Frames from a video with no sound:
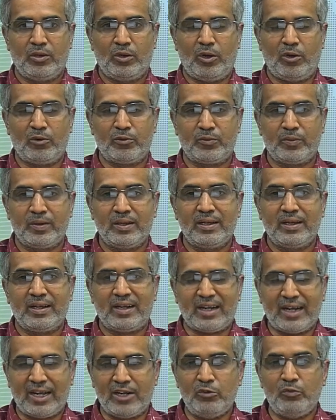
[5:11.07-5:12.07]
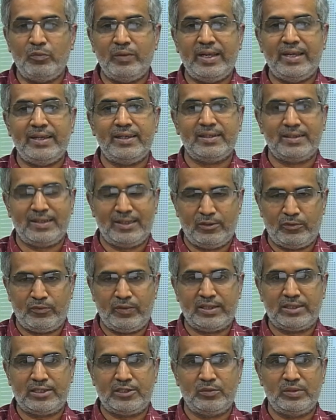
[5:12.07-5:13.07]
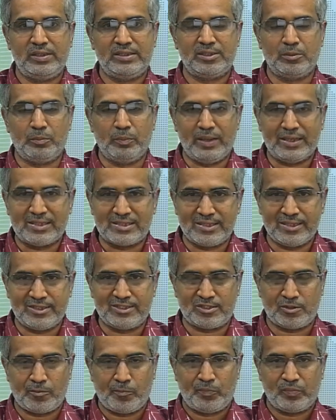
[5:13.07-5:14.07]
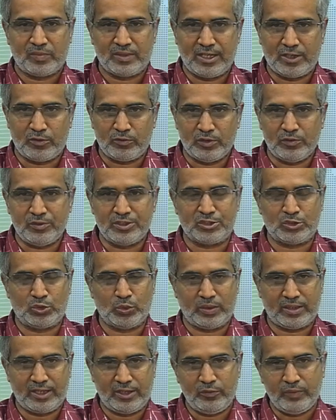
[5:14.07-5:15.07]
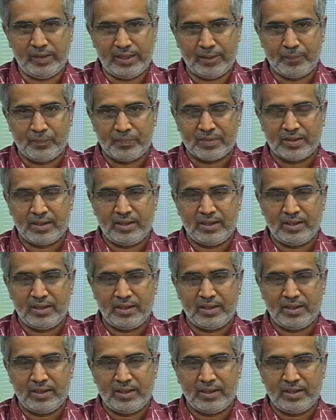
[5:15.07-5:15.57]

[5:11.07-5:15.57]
of conveying effectively the message that we wish to convey,